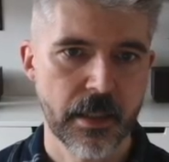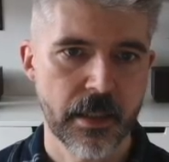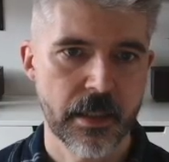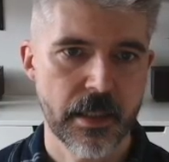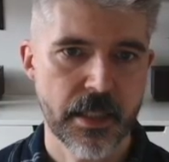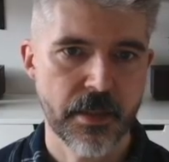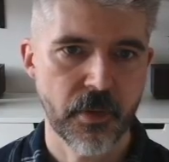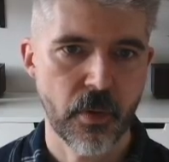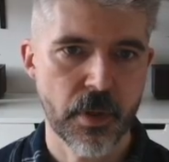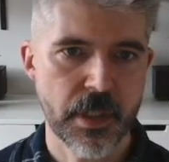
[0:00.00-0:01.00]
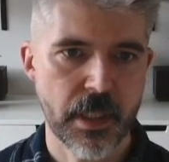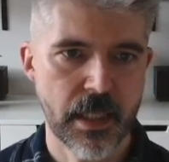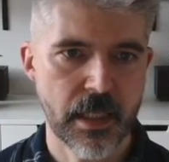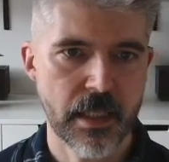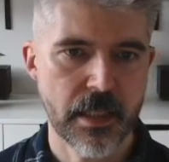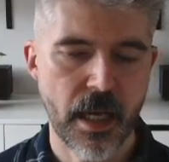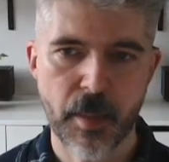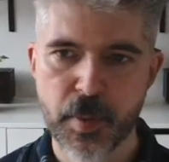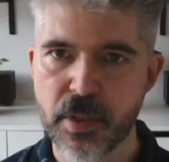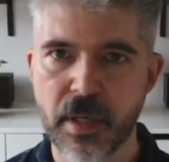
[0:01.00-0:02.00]
This, of course, is
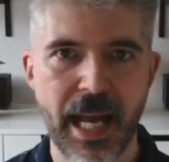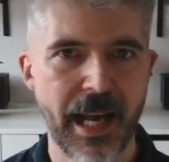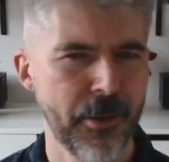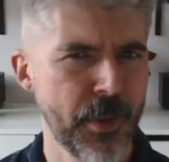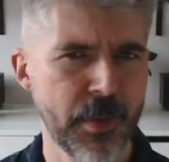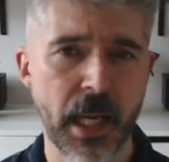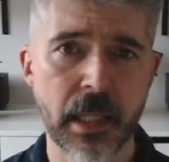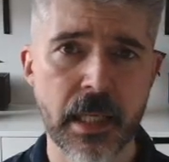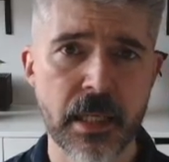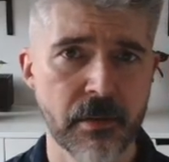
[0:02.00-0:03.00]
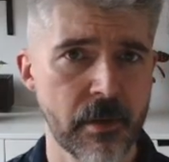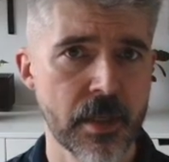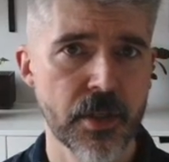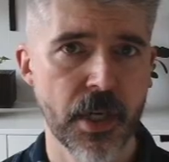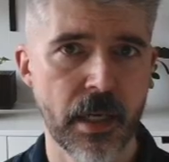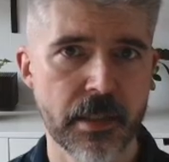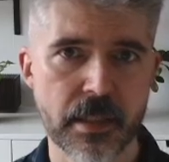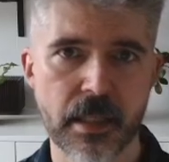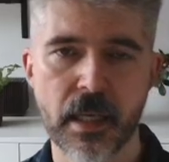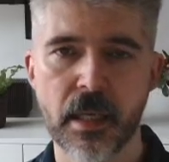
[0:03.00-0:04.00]
optional. How you take these
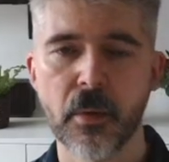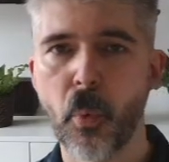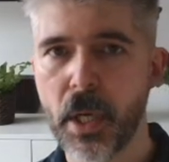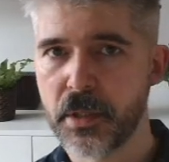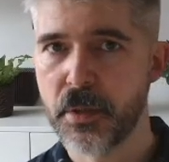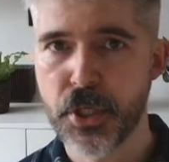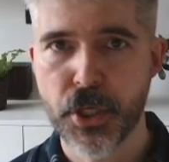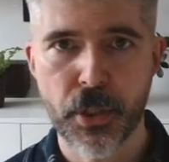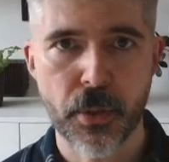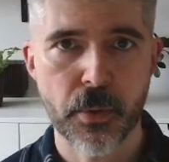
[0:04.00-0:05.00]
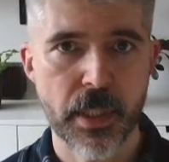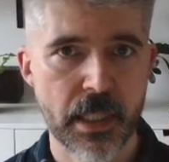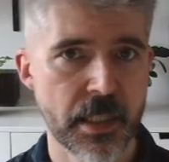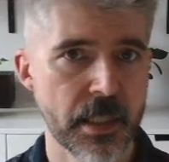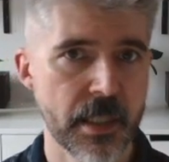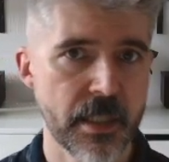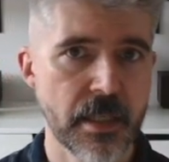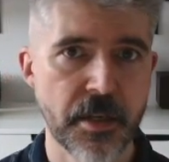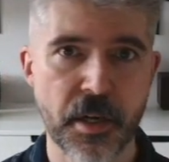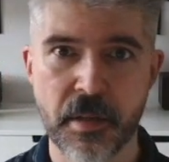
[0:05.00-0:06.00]
screenshots, what you show is a
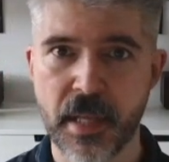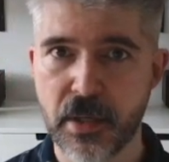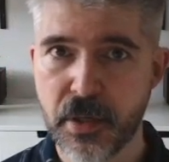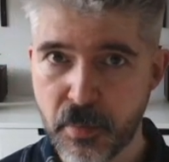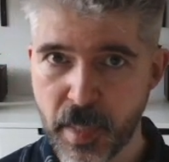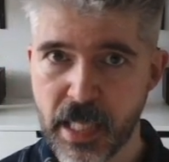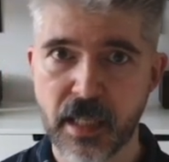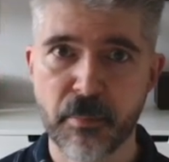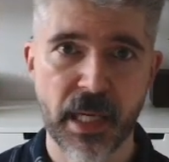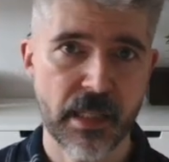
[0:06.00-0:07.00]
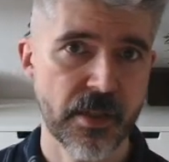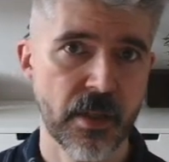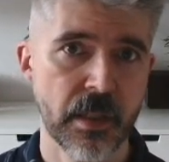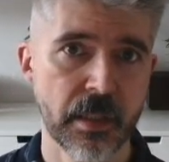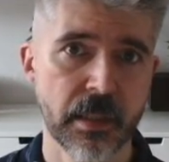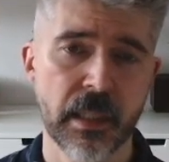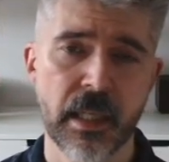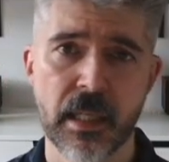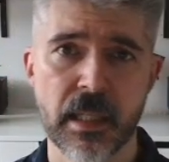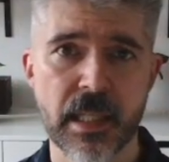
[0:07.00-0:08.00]
decision that you make based on
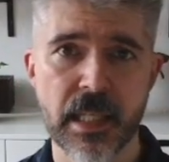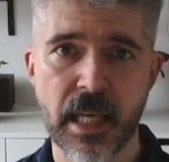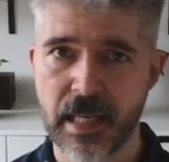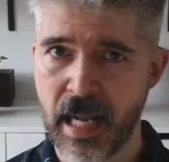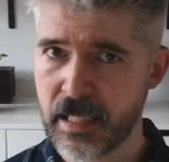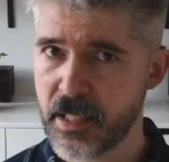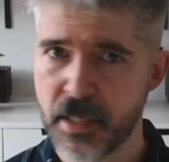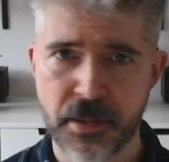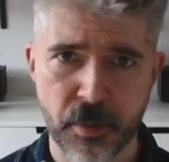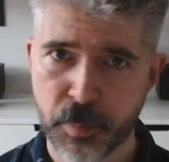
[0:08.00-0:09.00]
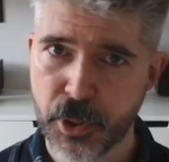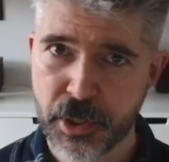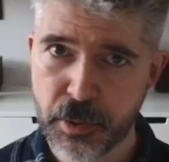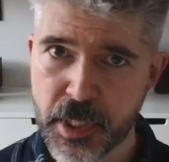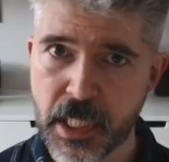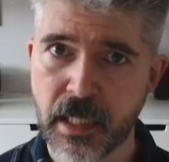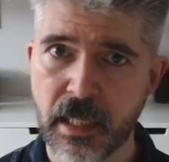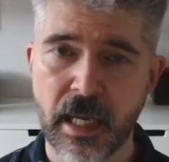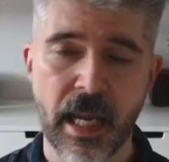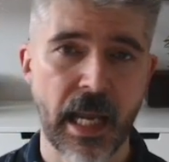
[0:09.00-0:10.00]
the analysis you're
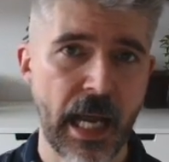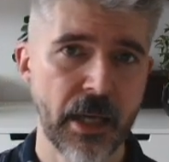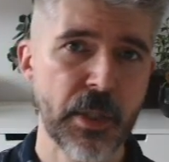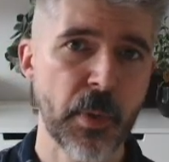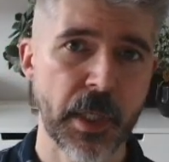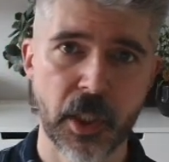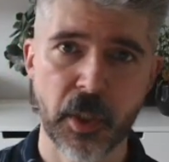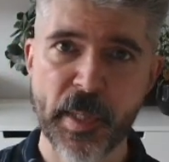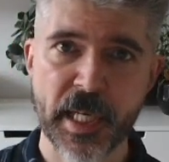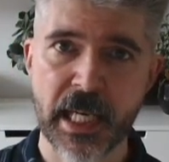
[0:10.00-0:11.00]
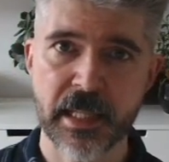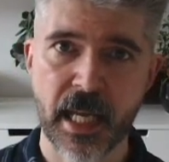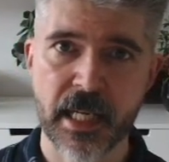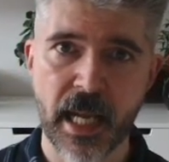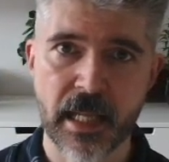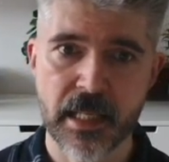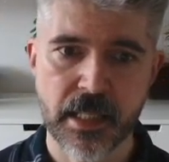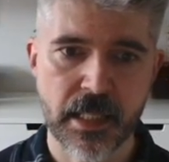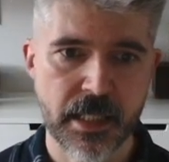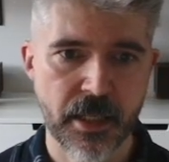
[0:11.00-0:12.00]
producing, how you want to communicate that
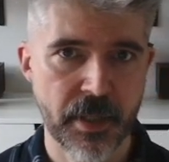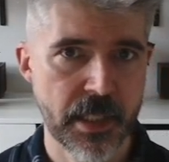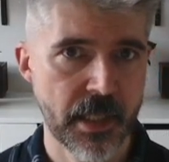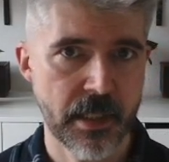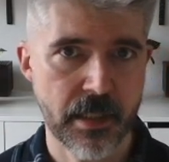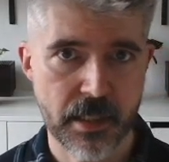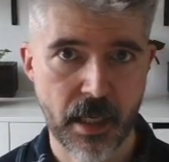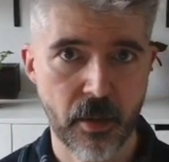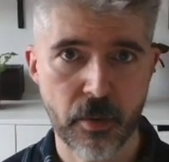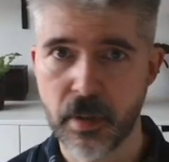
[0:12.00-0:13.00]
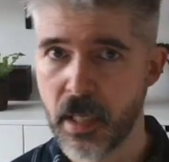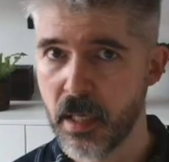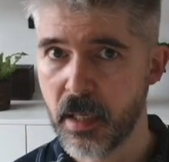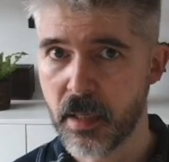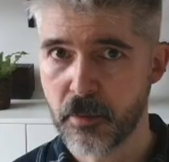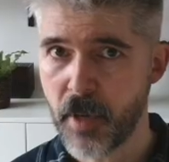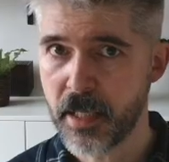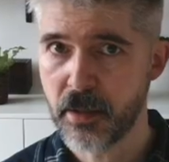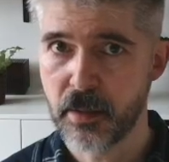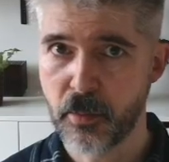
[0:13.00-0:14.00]
analysis. There isn't a single
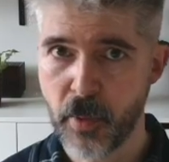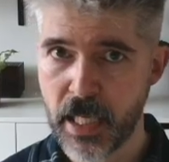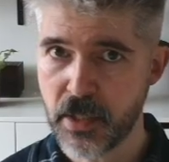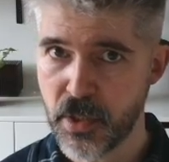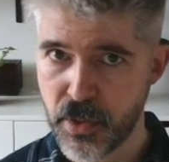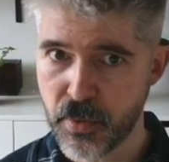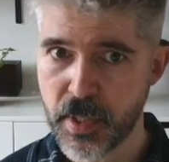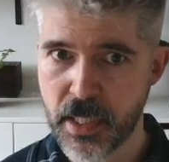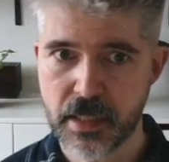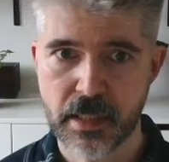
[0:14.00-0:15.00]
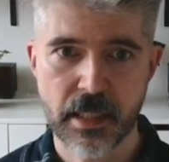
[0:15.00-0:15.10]
right way to do this.